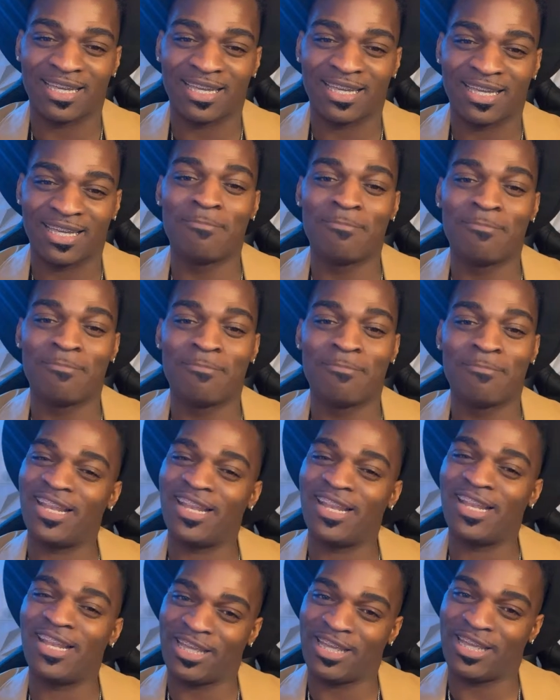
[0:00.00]

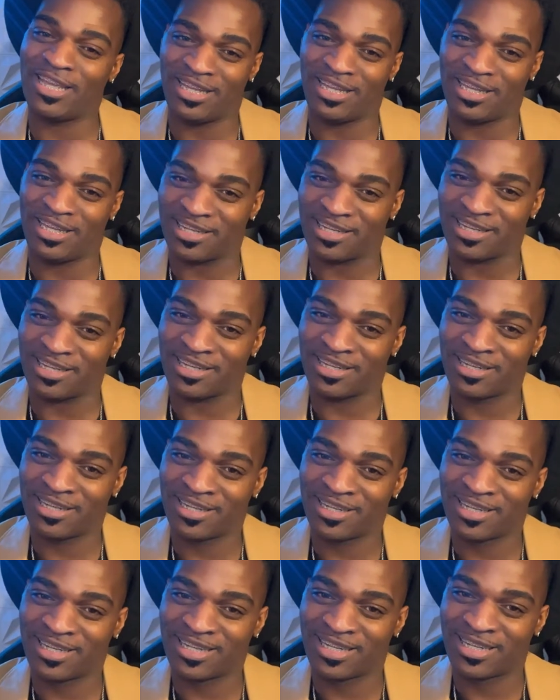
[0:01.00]
Millie.
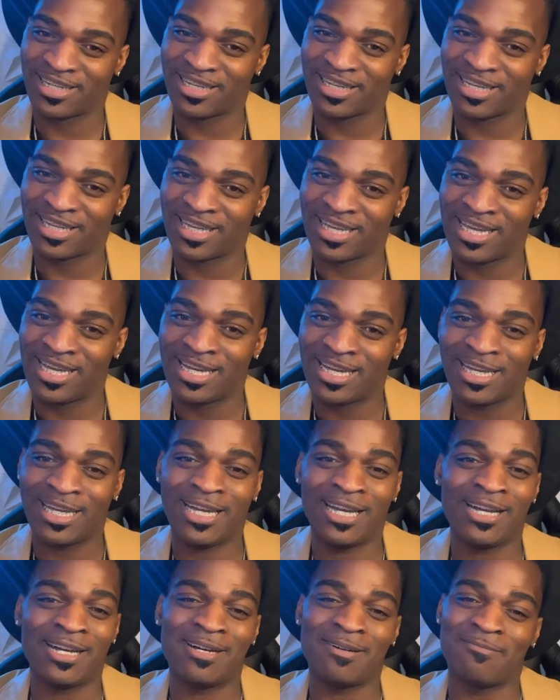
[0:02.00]

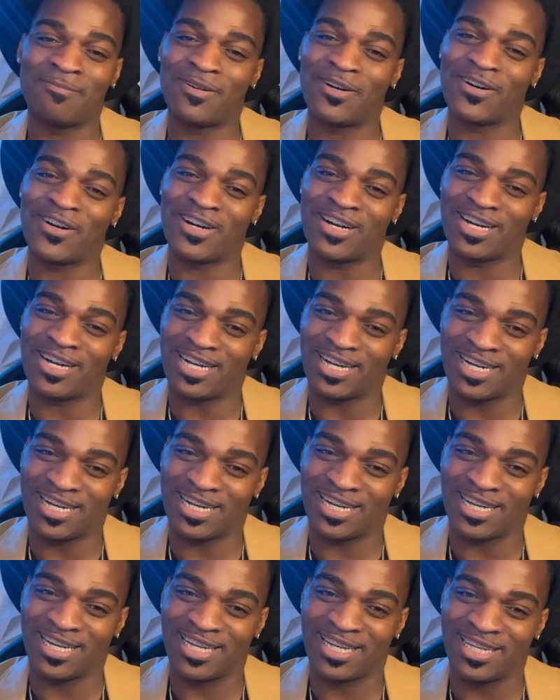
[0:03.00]
Come
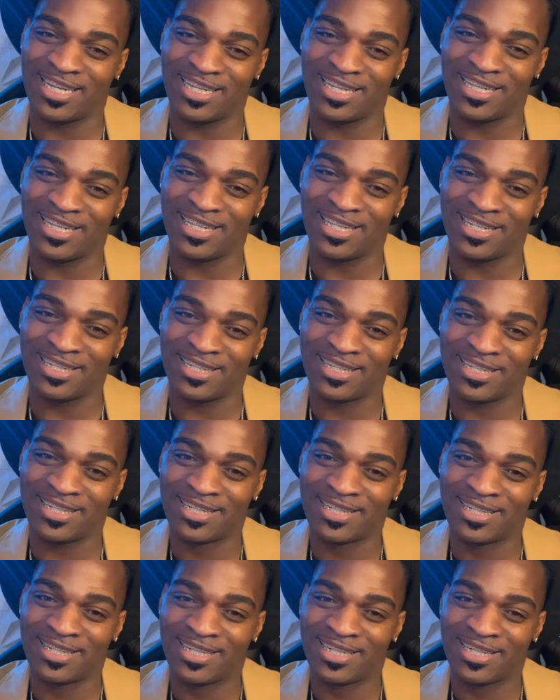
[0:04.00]
on.
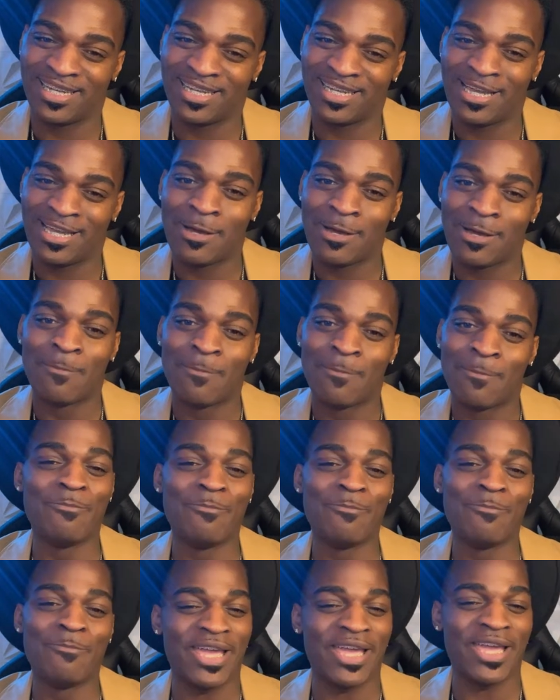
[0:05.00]

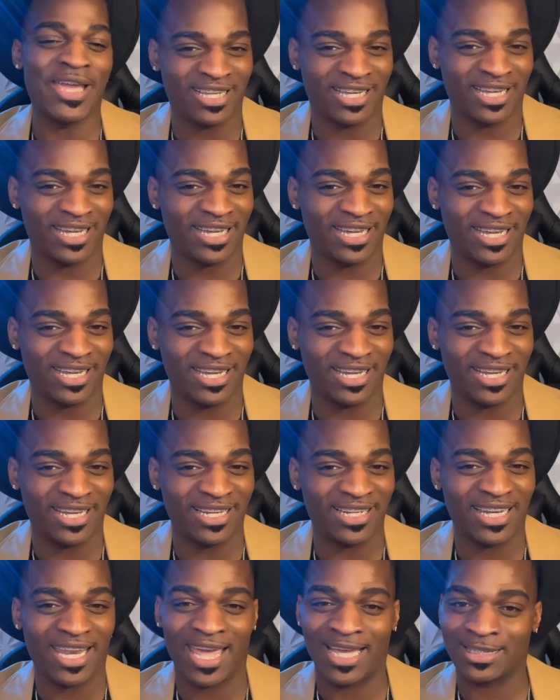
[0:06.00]

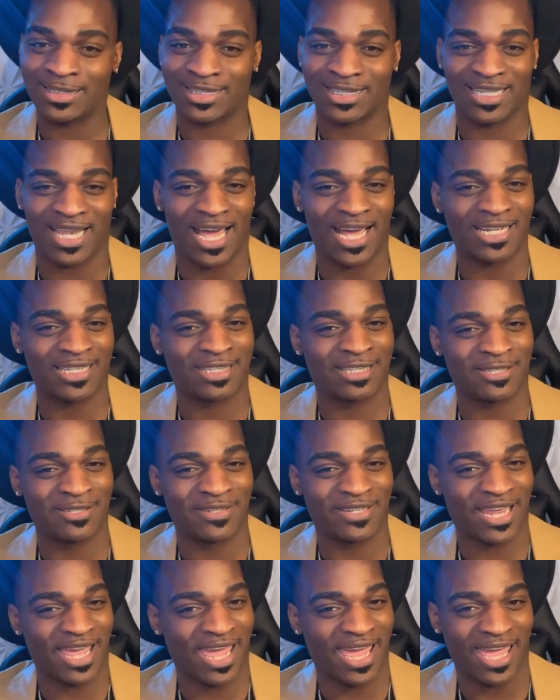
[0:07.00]
Millie. Let's not
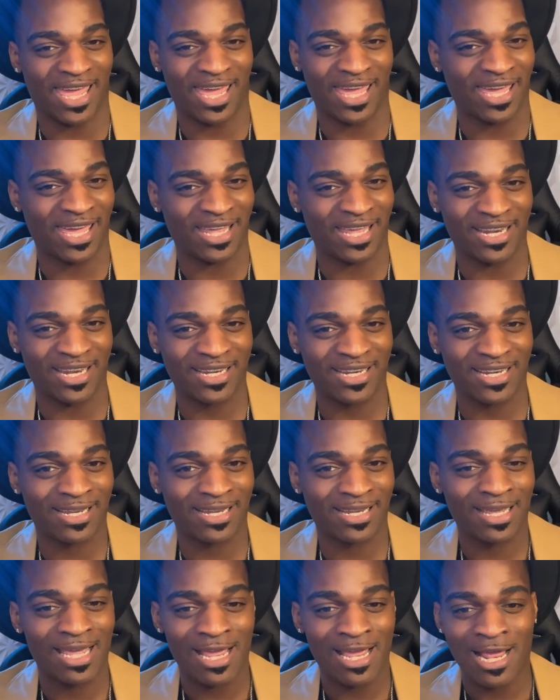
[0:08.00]
do that.
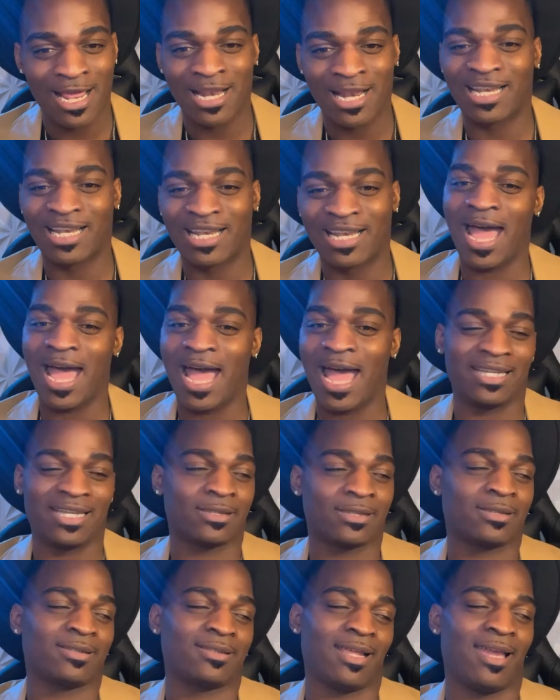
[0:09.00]
Not
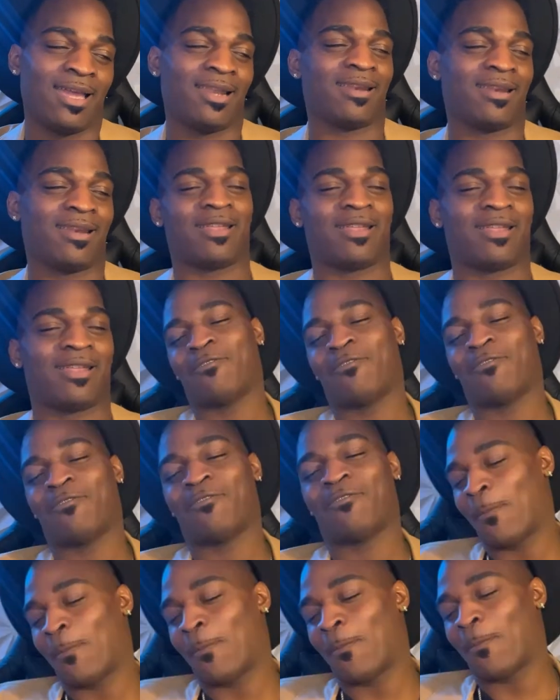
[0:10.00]
is standing up for
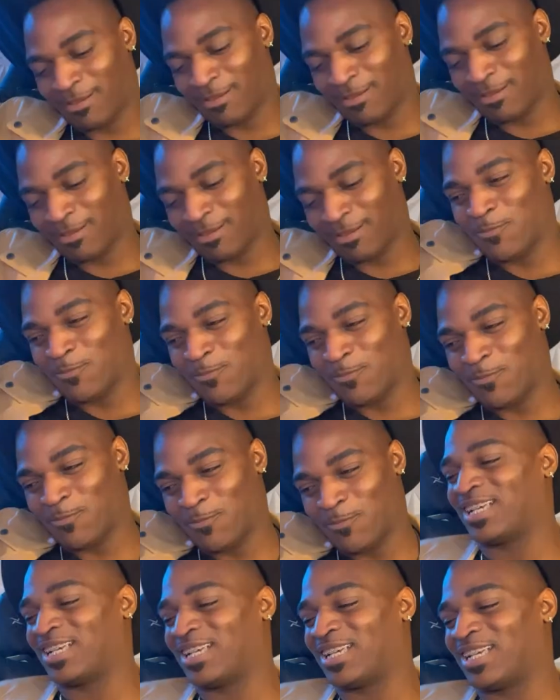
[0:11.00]
a black man worth
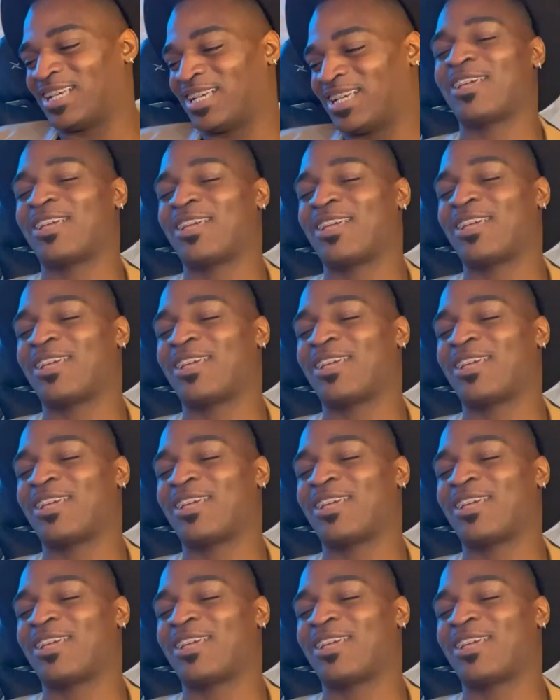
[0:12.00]
it because of that.